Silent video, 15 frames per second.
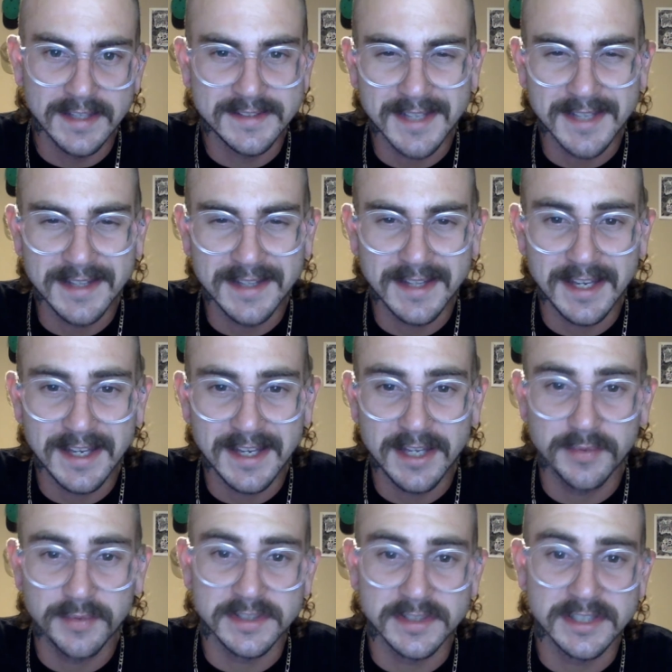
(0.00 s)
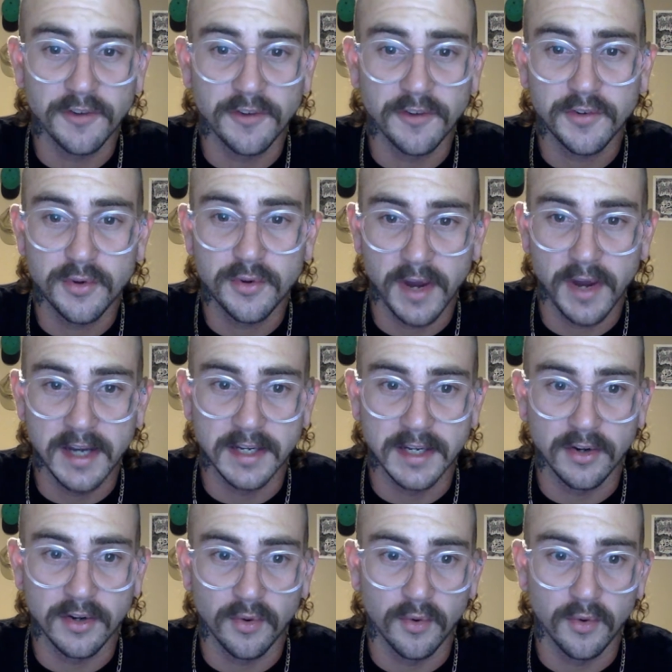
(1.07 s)
said that he was
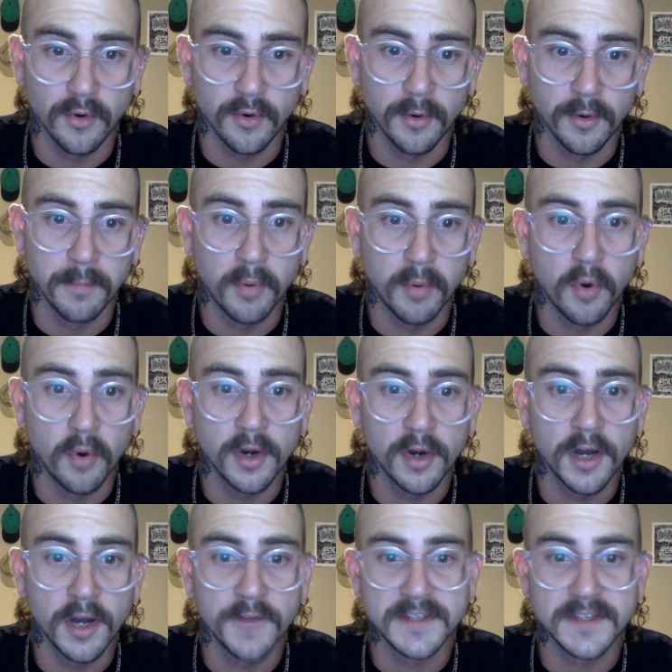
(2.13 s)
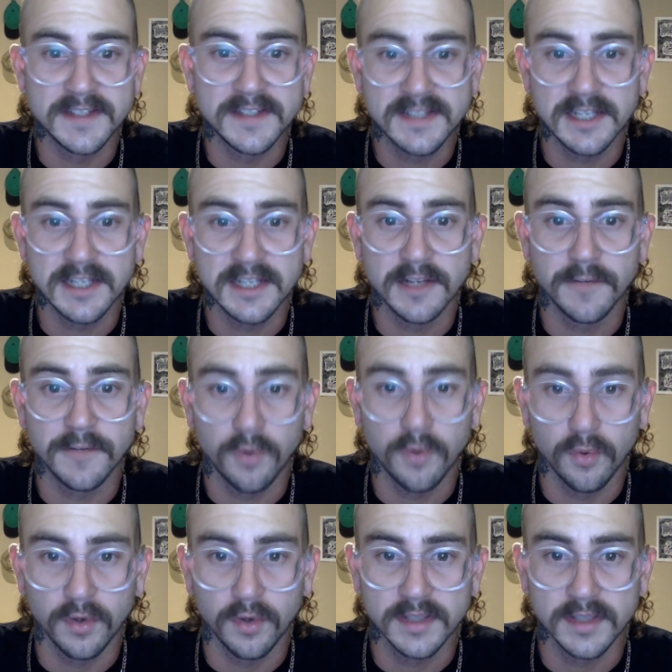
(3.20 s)
self-created or born of the seed of
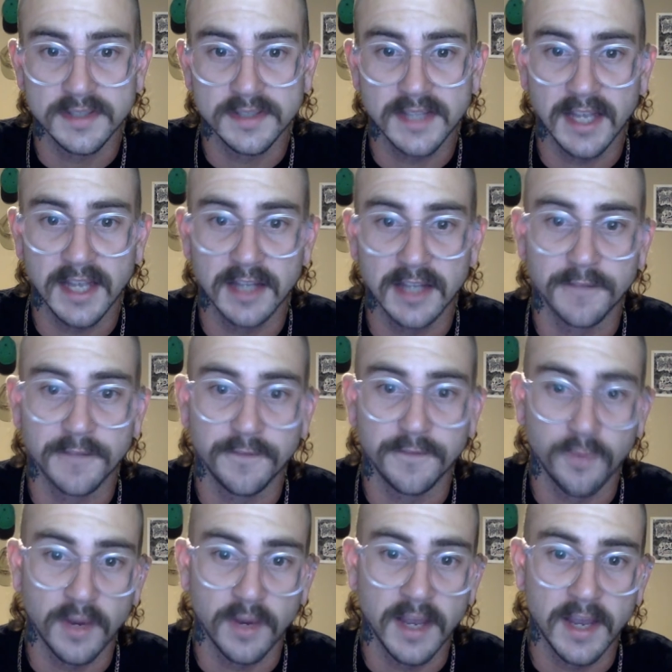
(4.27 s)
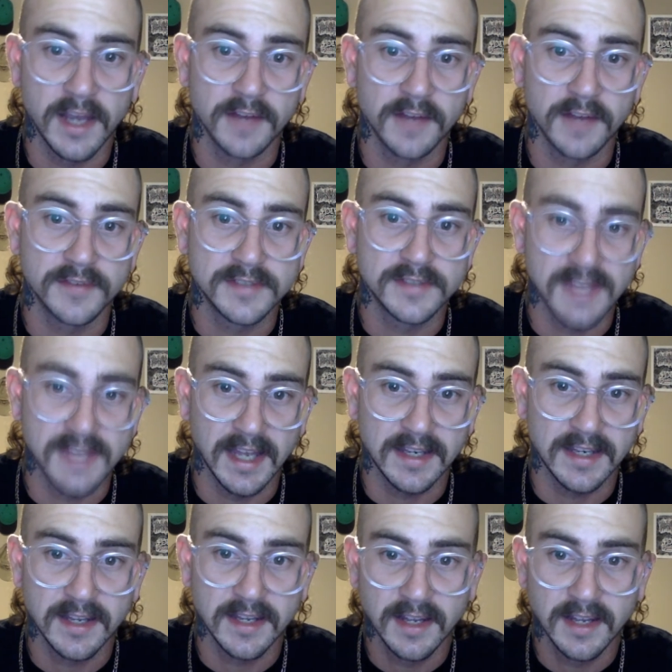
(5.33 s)
Horus and the forehead of
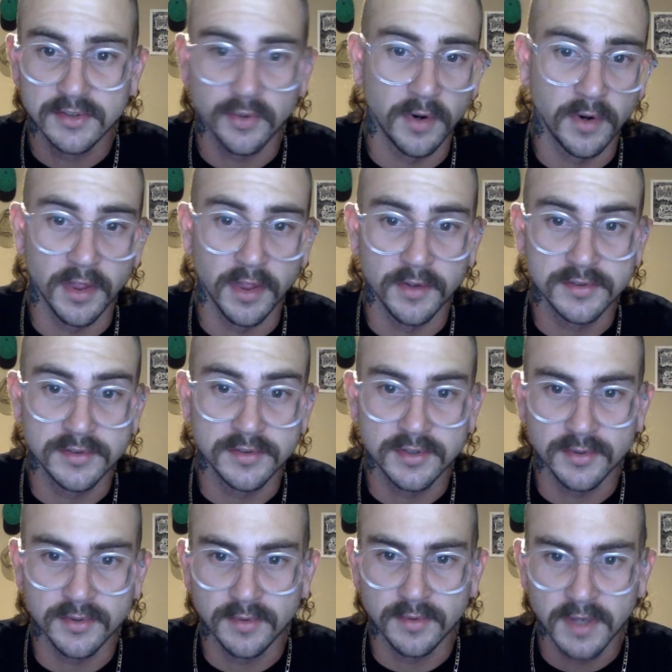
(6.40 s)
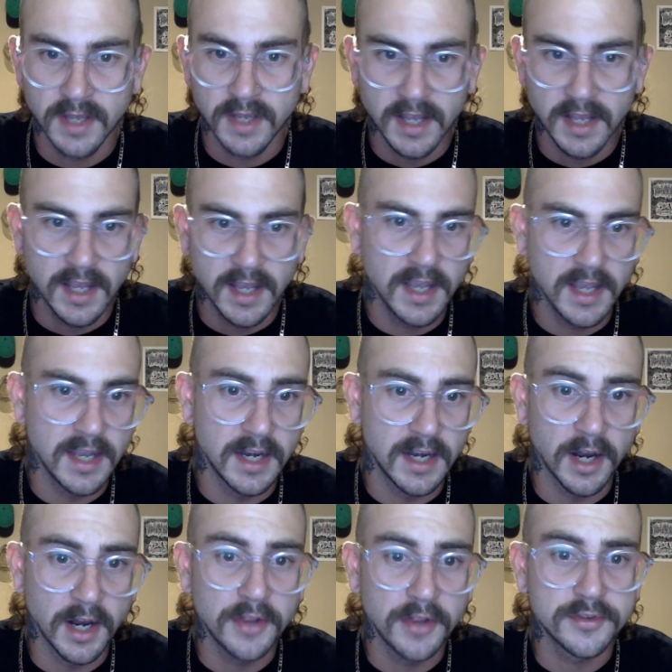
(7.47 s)
Set. So one of those two. In
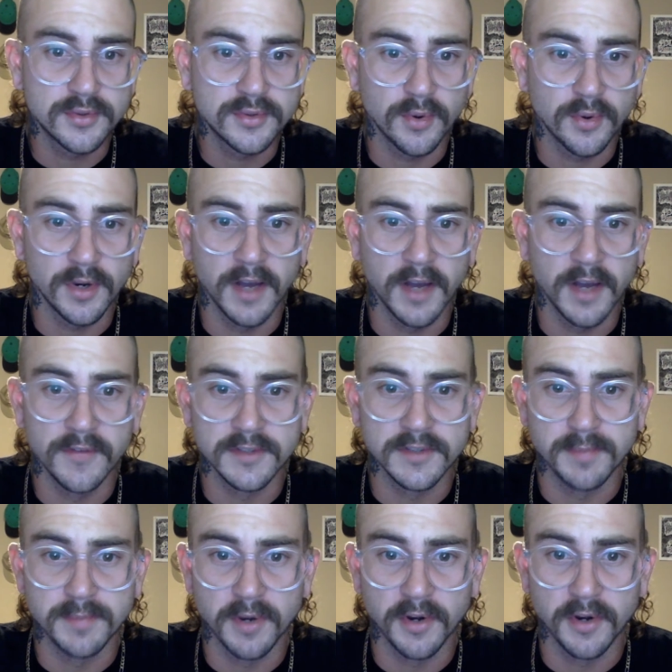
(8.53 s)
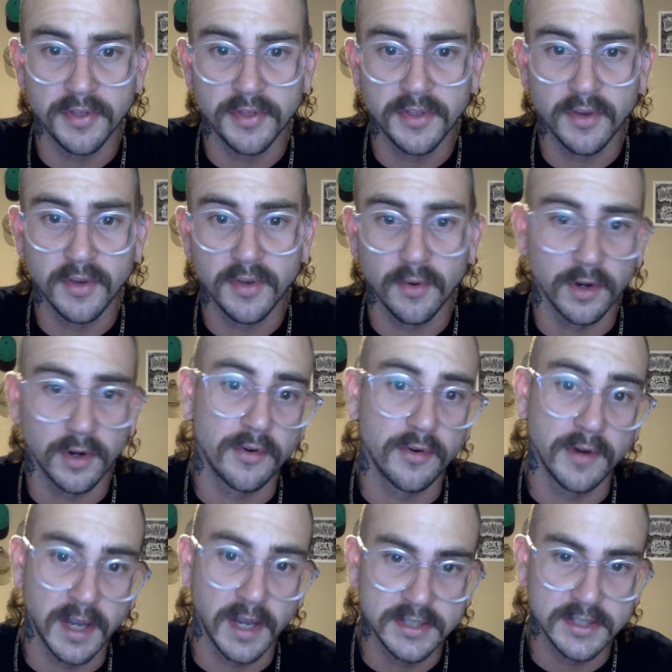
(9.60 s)
another story of his birth or
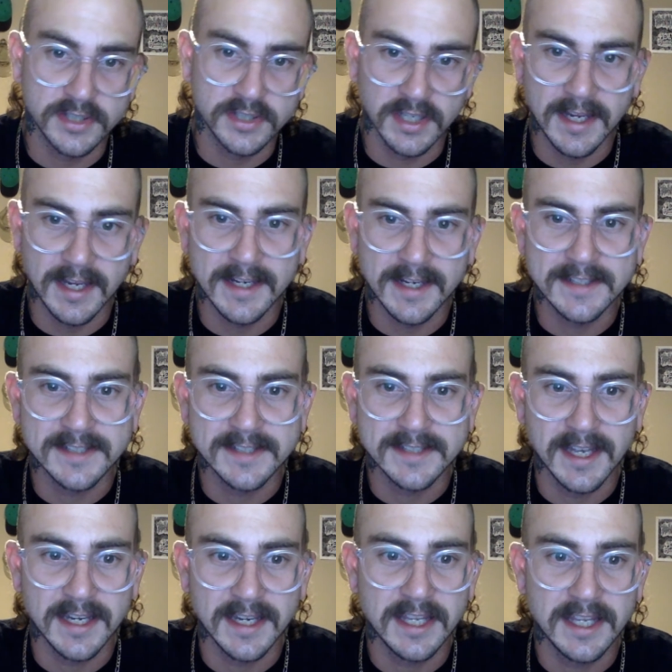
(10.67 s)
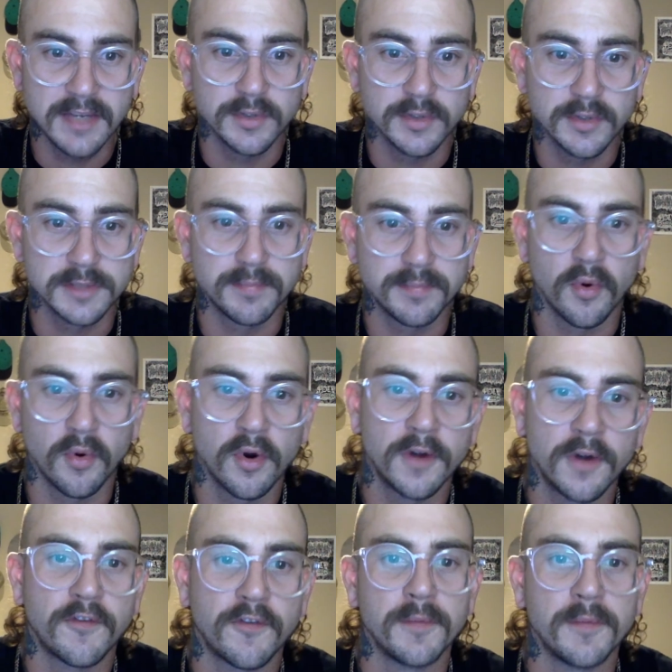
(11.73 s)
creation, it is said he was
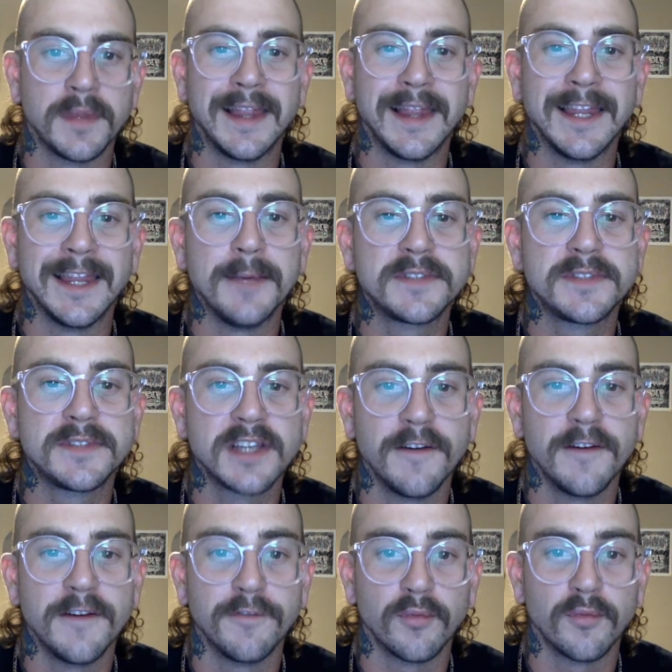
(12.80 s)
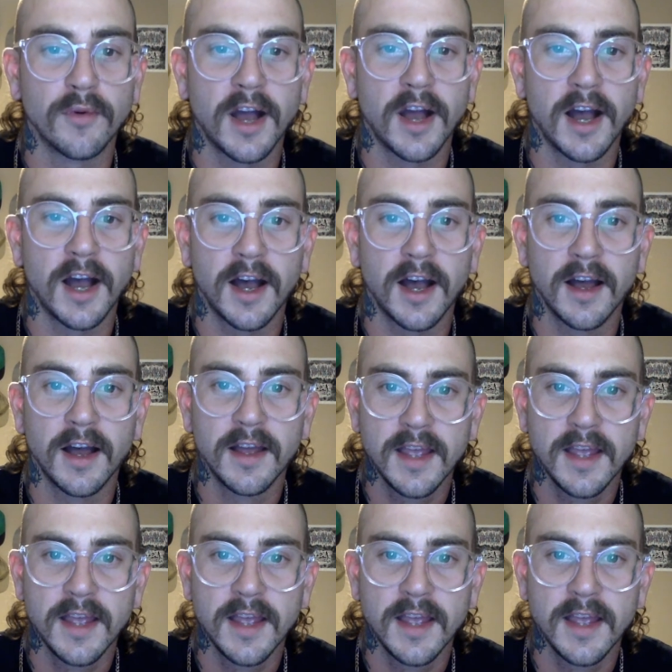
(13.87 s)
born from the lips of Ra